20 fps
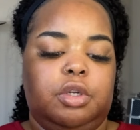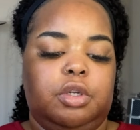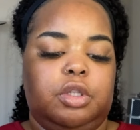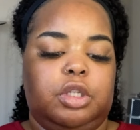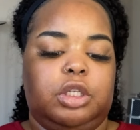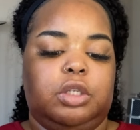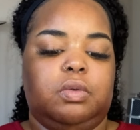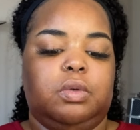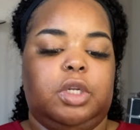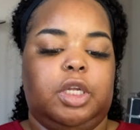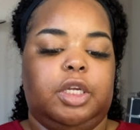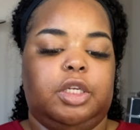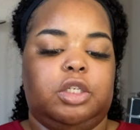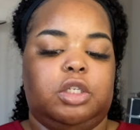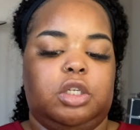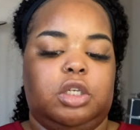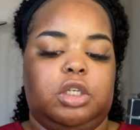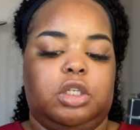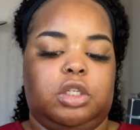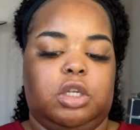This one
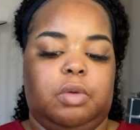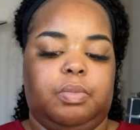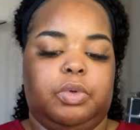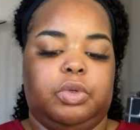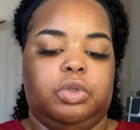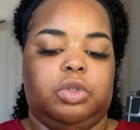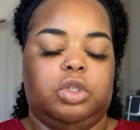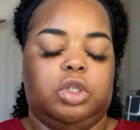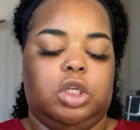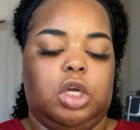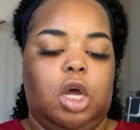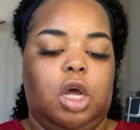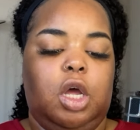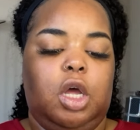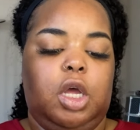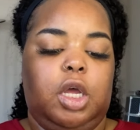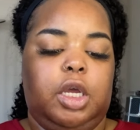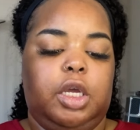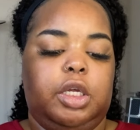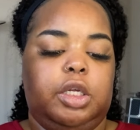actually is almost
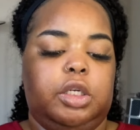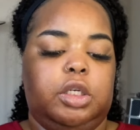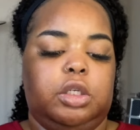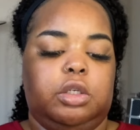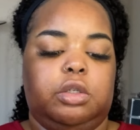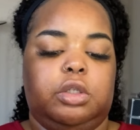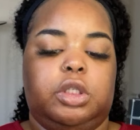gone.